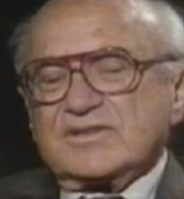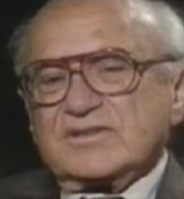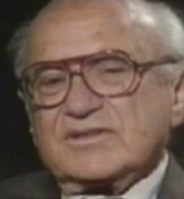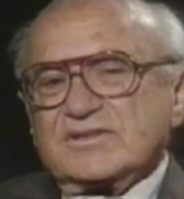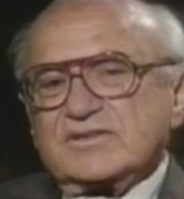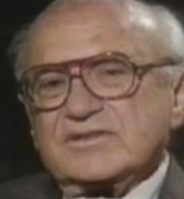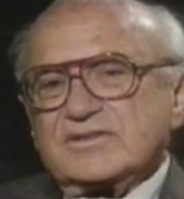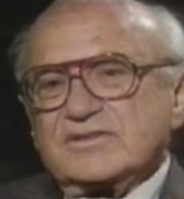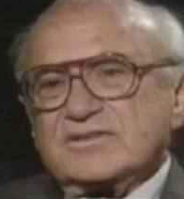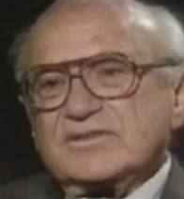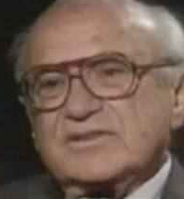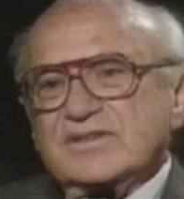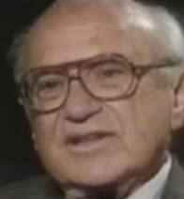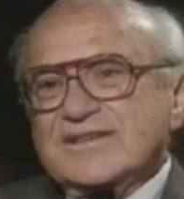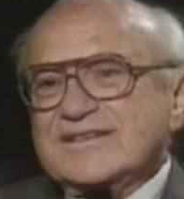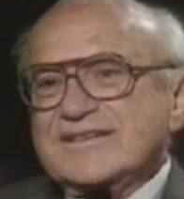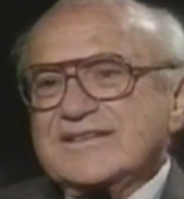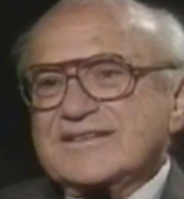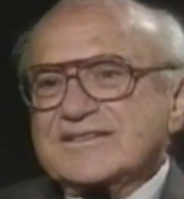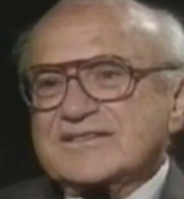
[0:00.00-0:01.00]
a
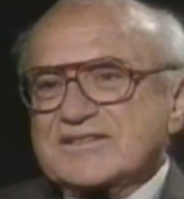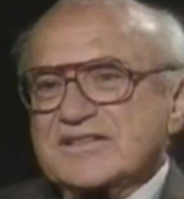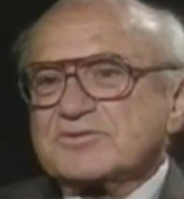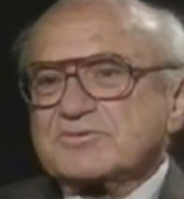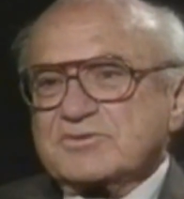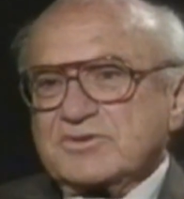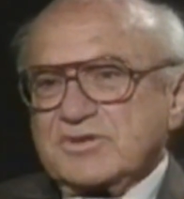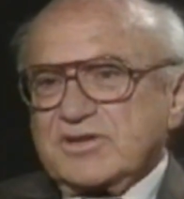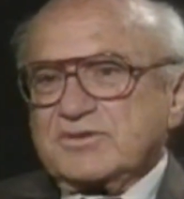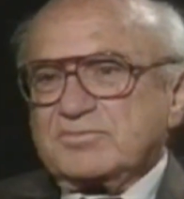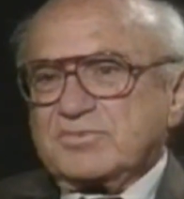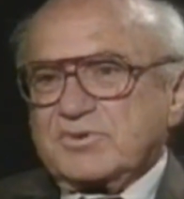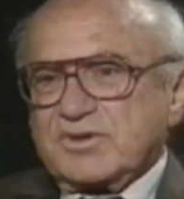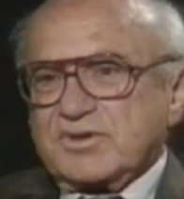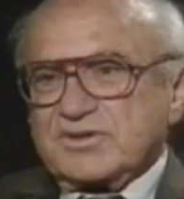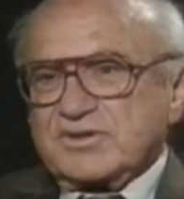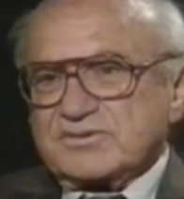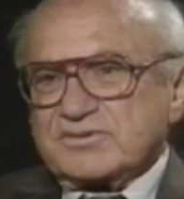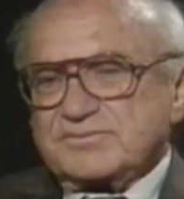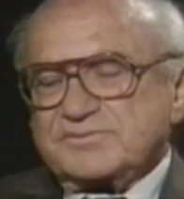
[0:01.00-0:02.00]
19th century
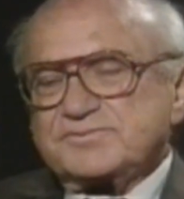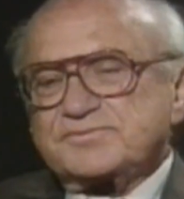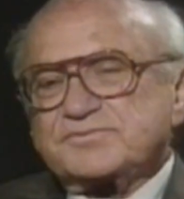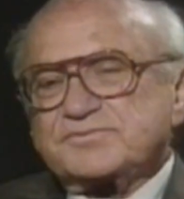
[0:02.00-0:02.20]
liberalism.